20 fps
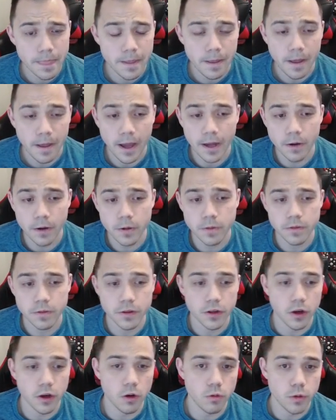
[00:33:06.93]
I don't even
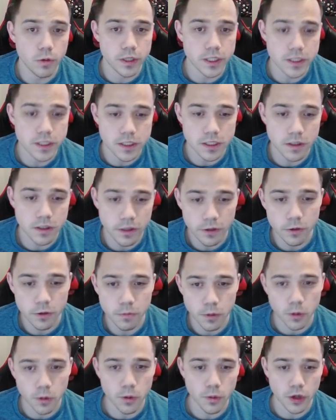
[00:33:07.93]
know if we need to see the third
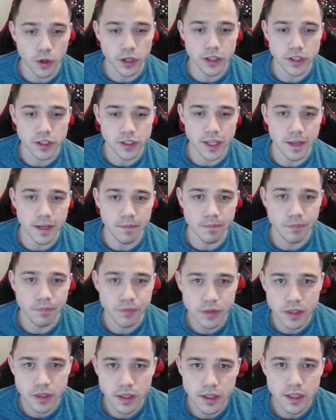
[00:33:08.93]
Pokemon in this game.
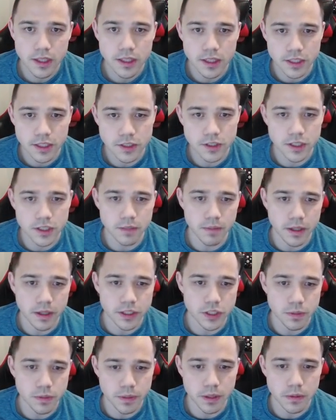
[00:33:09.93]
He might
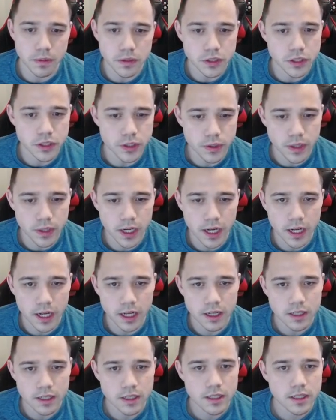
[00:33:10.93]
just be able to
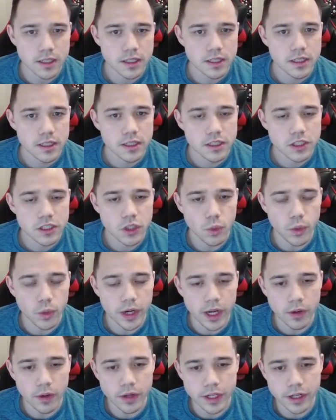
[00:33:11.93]
win
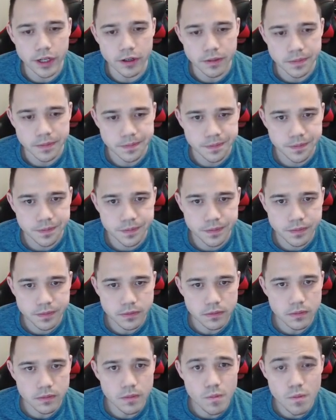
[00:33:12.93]
out here.
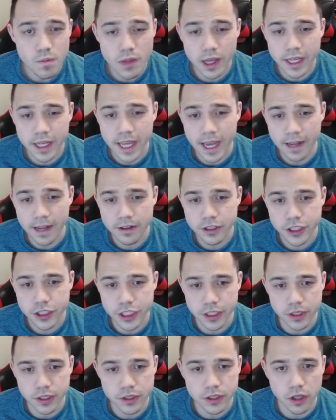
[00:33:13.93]
I can't
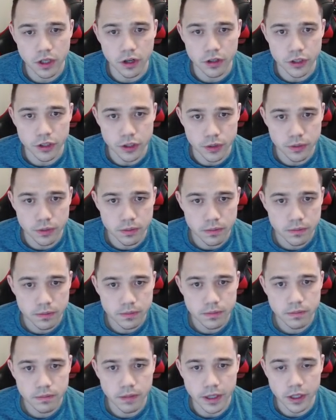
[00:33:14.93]
shield on Goon.
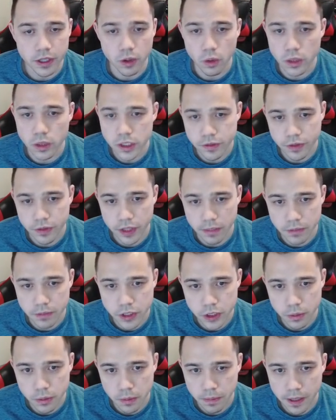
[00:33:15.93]
My goal is for them to
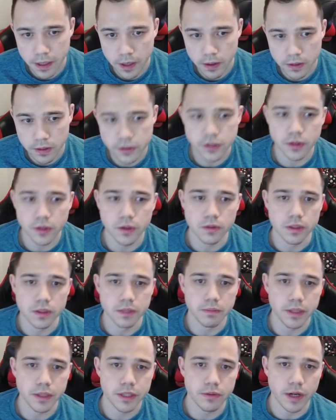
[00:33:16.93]
Superpower, so he
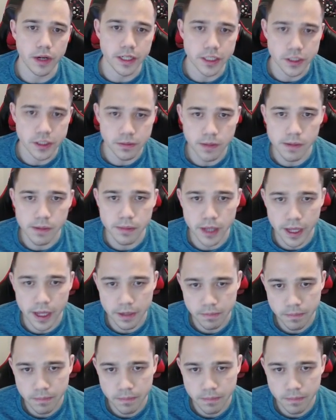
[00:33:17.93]
played right into my plan.